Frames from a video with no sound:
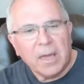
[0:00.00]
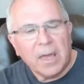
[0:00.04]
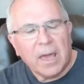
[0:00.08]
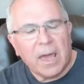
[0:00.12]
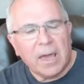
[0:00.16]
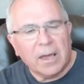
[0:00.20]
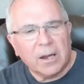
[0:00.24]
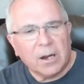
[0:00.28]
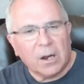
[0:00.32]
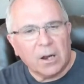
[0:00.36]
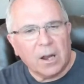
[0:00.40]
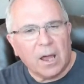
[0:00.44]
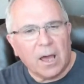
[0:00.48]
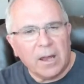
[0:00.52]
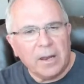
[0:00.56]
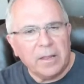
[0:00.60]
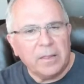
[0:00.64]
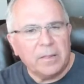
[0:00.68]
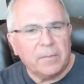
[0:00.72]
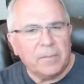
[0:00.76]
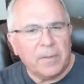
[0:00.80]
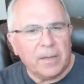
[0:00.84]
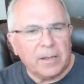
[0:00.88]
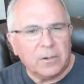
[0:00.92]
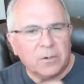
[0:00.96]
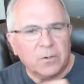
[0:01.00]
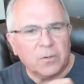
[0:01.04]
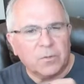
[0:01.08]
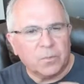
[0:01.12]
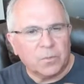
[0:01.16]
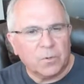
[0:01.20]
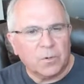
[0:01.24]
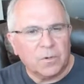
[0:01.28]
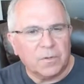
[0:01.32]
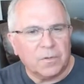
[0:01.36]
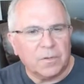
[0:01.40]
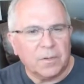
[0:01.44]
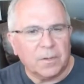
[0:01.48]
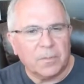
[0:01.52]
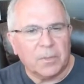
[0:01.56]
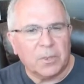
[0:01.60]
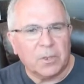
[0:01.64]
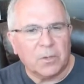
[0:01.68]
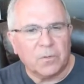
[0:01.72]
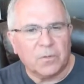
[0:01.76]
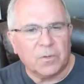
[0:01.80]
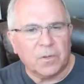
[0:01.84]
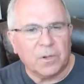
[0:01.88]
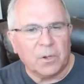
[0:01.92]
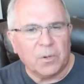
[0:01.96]
And a lot of the vendors were in some of
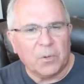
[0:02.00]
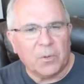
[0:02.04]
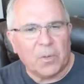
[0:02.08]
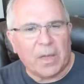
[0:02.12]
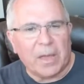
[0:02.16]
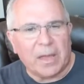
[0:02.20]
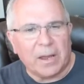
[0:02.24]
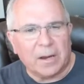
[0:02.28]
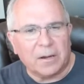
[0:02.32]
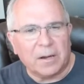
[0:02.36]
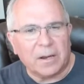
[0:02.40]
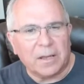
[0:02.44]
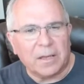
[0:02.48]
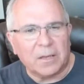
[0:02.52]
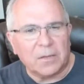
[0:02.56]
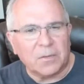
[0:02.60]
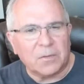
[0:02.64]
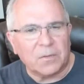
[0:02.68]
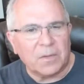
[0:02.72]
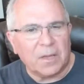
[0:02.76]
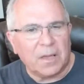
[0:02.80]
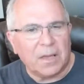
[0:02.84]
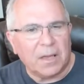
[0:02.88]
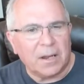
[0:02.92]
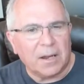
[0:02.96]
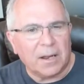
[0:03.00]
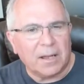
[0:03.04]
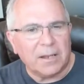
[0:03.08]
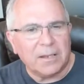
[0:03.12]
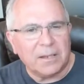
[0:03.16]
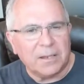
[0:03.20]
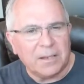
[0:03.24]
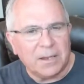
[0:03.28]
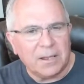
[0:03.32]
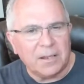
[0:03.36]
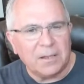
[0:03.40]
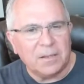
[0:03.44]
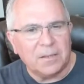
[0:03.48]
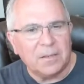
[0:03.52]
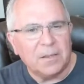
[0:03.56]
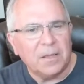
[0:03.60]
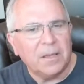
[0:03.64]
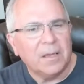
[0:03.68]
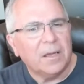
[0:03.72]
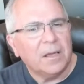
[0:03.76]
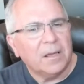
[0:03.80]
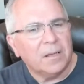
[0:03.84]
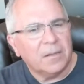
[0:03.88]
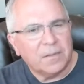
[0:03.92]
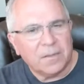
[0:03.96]
those little areas, and I didn't
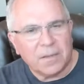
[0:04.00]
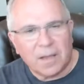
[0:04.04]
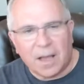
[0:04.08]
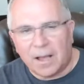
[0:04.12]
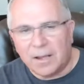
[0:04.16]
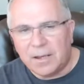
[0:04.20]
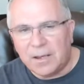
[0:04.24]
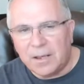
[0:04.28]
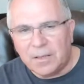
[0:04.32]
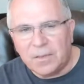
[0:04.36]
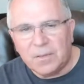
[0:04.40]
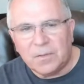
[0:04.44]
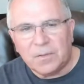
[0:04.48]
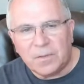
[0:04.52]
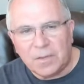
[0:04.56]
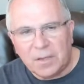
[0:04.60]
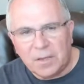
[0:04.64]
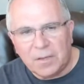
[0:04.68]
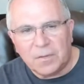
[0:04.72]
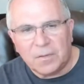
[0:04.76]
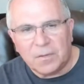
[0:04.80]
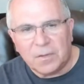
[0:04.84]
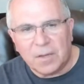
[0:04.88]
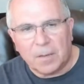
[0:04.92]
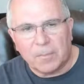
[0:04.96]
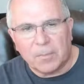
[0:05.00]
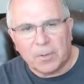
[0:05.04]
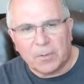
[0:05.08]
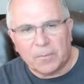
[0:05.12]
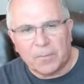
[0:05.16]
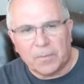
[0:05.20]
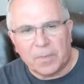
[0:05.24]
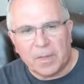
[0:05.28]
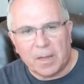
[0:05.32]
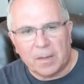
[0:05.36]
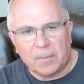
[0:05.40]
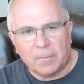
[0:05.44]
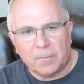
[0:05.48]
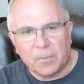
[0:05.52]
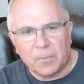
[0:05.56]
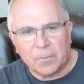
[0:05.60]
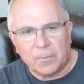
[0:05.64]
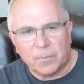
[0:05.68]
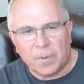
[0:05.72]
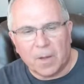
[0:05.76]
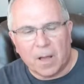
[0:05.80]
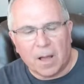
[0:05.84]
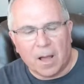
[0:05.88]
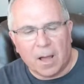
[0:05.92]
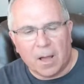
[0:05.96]
see some of them
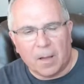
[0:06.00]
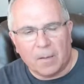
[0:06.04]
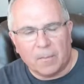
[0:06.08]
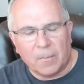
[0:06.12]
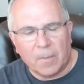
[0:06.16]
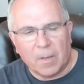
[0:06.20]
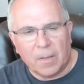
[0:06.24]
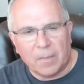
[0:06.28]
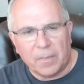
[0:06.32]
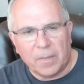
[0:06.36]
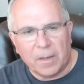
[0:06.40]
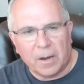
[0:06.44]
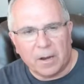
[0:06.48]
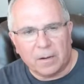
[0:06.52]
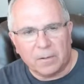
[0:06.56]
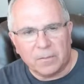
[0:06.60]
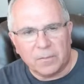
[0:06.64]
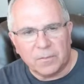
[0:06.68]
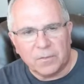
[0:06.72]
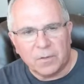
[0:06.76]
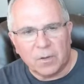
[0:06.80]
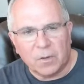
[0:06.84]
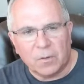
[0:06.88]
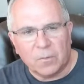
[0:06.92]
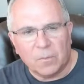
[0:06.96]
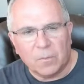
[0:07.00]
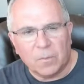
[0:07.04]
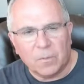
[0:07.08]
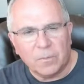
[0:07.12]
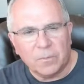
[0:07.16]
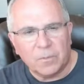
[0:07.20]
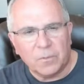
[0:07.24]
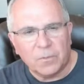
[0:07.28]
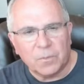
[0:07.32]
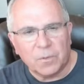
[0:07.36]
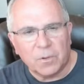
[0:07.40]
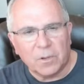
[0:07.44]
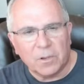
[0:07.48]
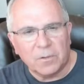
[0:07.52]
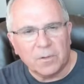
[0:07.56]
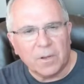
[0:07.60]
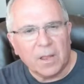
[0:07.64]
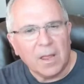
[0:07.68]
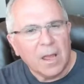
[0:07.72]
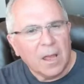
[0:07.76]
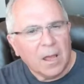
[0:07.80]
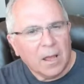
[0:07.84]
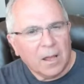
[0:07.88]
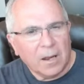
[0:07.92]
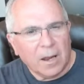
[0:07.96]
there. So it was really
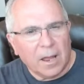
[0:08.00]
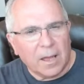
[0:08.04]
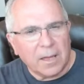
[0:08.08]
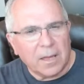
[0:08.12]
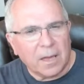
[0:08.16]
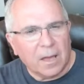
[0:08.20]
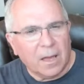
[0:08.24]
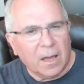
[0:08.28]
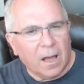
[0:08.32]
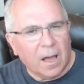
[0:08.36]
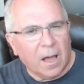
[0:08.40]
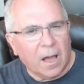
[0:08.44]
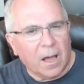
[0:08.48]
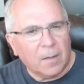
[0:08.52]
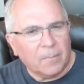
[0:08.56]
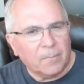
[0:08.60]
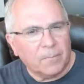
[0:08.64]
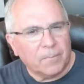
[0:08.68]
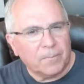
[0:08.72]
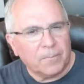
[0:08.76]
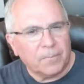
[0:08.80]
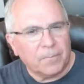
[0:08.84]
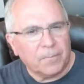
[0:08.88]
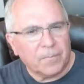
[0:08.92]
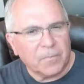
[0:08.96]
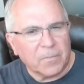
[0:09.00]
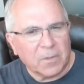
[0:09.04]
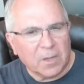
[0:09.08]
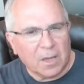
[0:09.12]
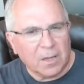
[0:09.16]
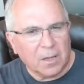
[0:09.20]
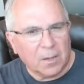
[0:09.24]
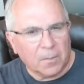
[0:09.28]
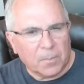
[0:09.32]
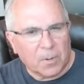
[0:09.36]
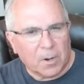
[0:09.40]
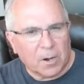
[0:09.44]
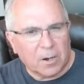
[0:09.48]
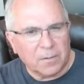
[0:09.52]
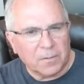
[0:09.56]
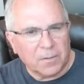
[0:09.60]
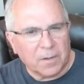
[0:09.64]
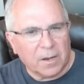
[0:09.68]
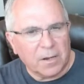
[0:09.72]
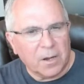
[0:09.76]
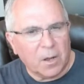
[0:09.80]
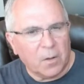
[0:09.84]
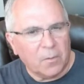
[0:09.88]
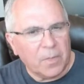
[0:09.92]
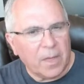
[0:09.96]
like Gigaparts. I
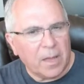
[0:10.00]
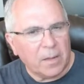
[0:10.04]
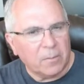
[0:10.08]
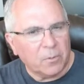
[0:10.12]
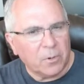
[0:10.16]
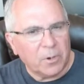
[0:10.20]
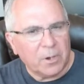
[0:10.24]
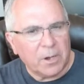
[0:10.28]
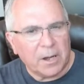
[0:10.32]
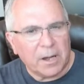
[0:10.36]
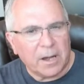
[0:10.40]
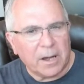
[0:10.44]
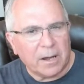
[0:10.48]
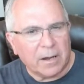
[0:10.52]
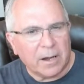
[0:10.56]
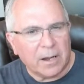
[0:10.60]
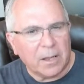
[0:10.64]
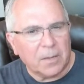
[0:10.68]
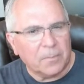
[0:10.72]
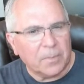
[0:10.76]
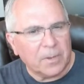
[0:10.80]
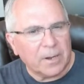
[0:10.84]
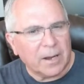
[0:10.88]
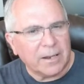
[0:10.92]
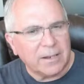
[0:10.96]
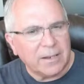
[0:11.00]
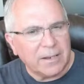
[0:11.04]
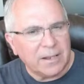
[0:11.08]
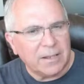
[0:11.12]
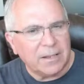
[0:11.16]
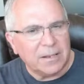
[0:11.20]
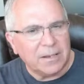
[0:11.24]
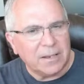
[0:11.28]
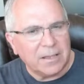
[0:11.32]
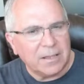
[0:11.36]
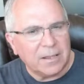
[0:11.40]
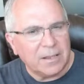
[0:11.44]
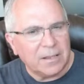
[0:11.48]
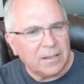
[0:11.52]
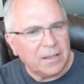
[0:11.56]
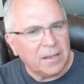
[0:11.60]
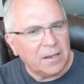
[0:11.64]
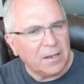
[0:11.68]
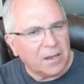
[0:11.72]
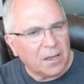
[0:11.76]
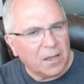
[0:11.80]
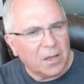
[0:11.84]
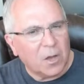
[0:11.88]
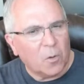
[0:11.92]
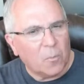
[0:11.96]
know they were in an area, but I
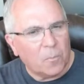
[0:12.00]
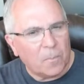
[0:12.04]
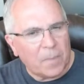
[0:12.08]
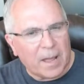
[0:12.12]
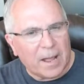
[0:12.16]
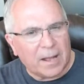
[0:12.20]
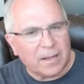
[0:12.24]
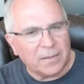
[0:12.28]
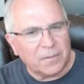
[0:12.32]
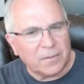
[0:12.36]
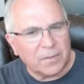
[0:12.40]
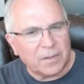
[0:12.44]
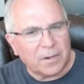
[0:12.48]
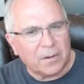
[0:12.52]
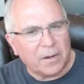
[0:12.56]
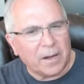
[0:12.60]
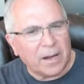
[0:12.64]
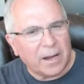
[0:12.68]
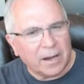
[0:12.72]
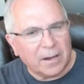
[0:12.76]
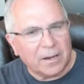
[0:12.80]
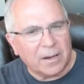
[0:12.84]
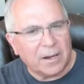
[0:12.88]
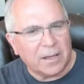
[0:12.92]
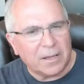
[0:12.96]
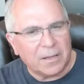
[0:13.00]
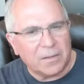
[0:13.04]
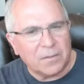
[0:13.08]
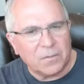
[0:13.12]
didn't go past their area.